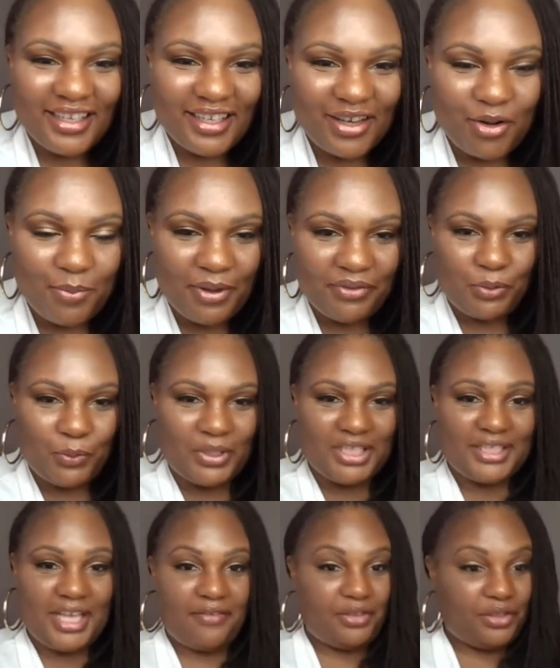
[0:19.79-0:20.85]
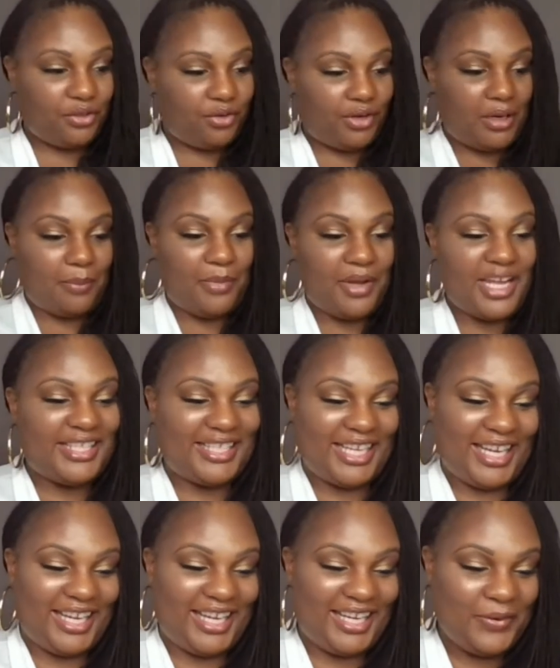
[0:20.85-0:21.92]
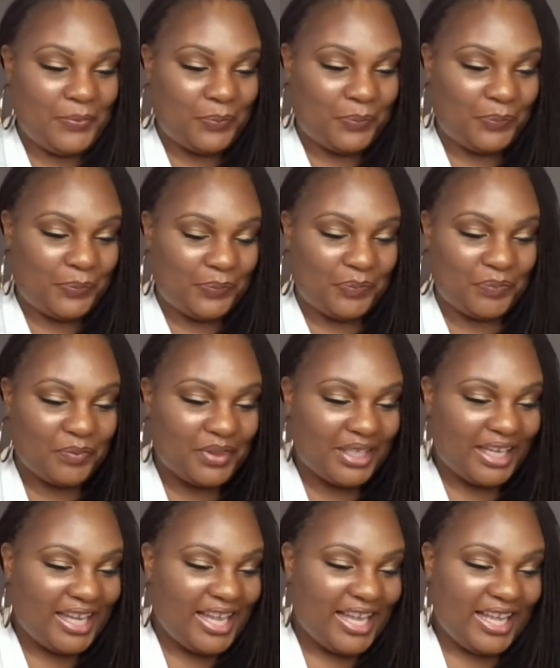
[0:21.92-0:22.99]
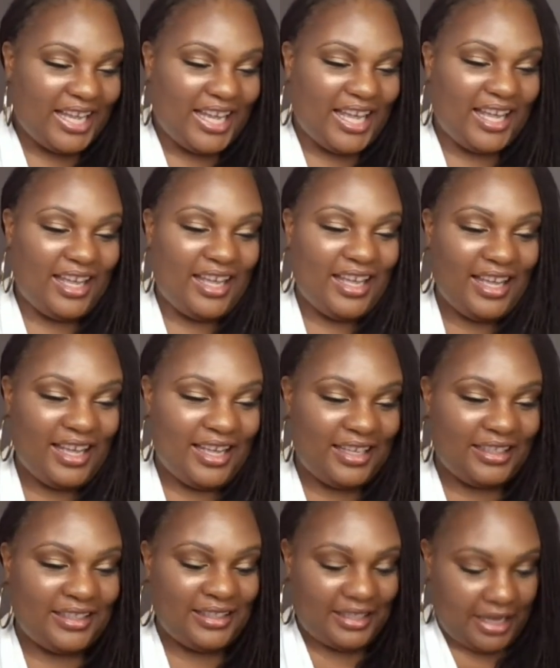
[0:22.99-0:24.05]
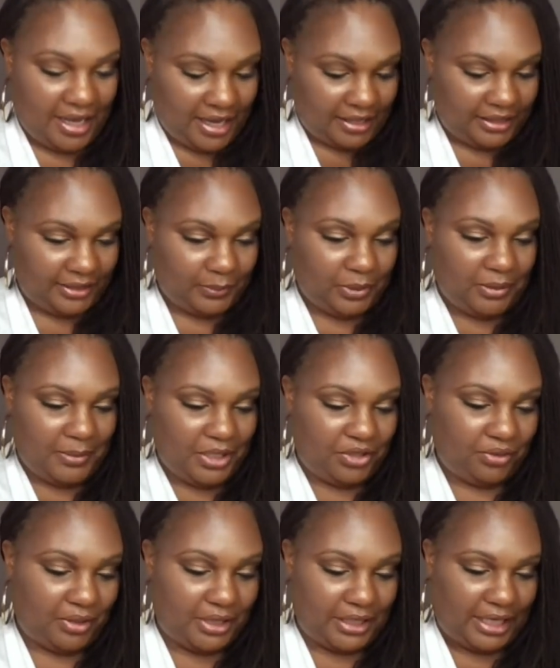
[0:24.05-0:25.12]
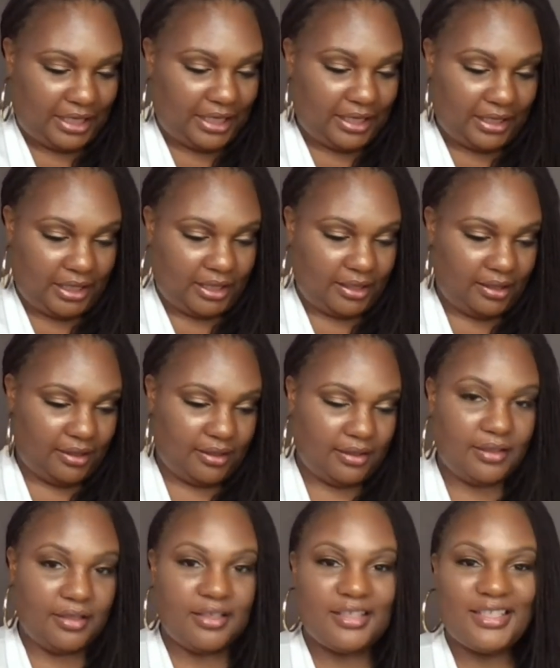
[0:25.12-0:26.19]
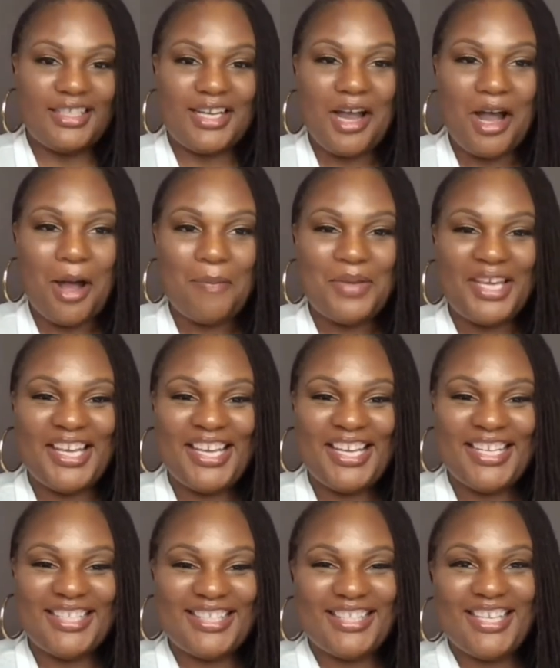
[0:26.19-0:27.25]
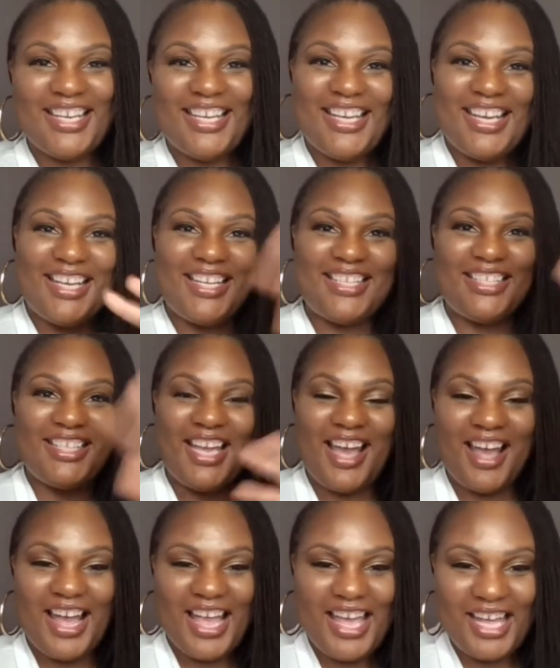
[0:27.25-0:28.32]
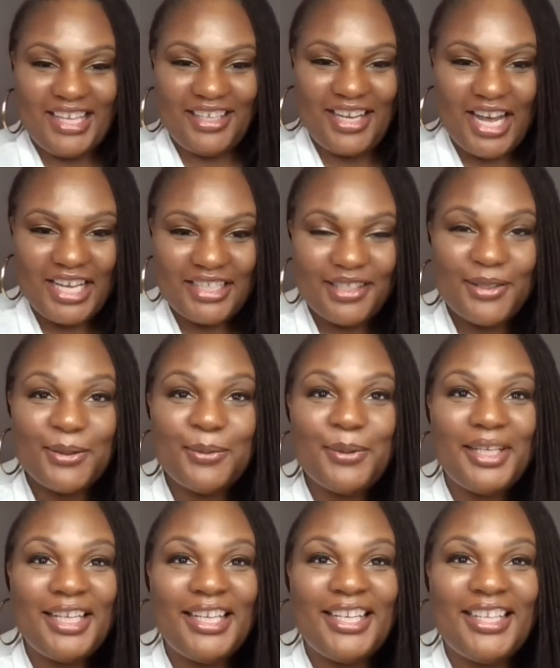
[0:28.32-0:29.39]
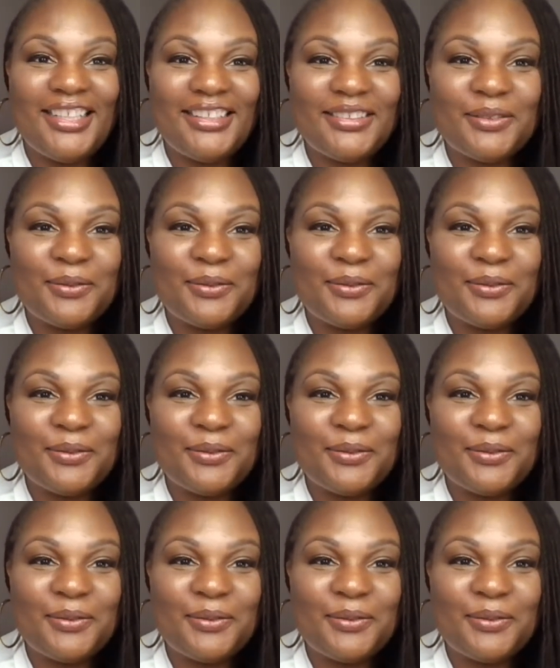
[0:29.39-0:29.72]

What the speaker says: Hope everyone is having a great Monday. And I just want to make sure that I can see comments. Say, hi, how you guys doing?